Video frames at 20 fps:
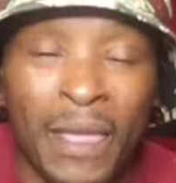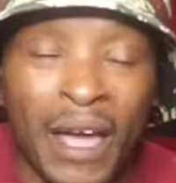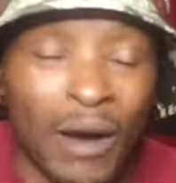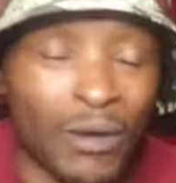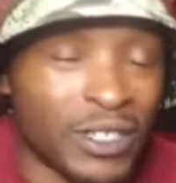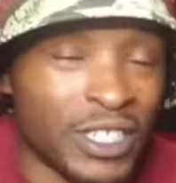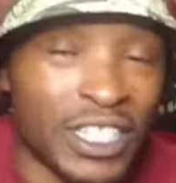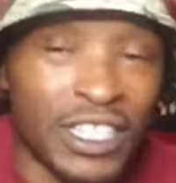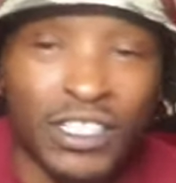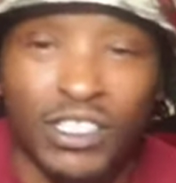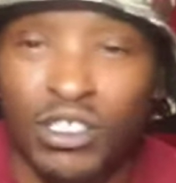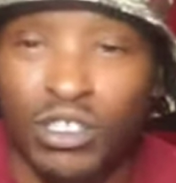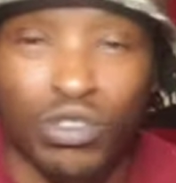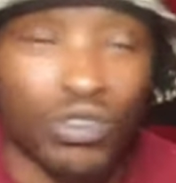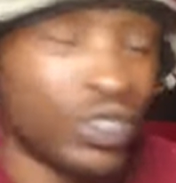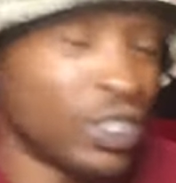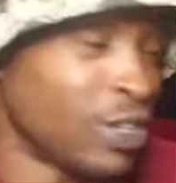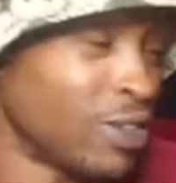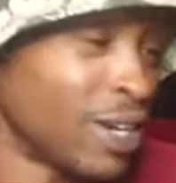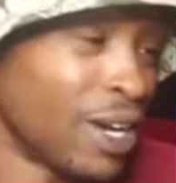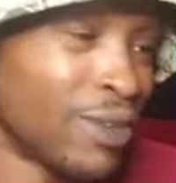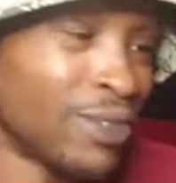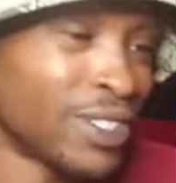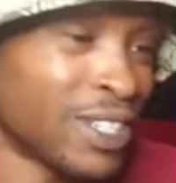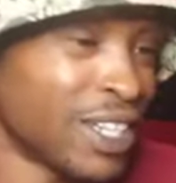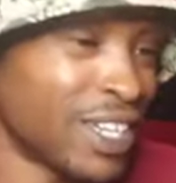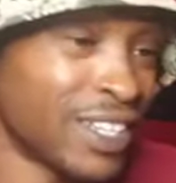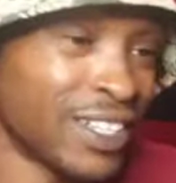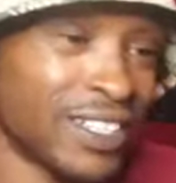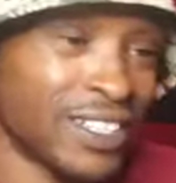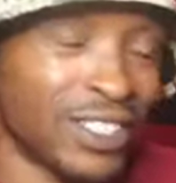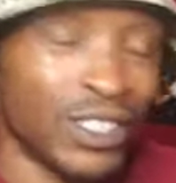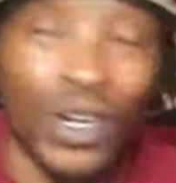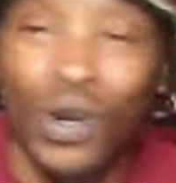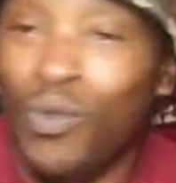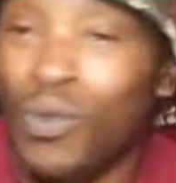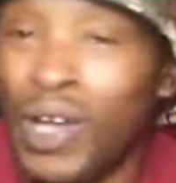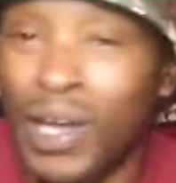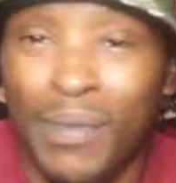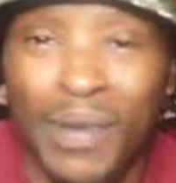I was here in the studio and I was like, there's
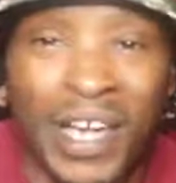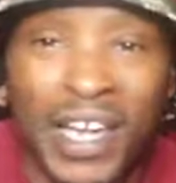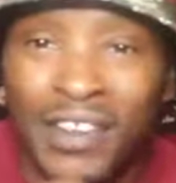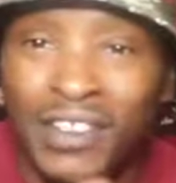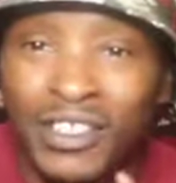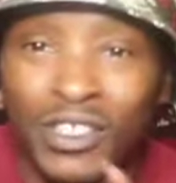no way I'm gonna have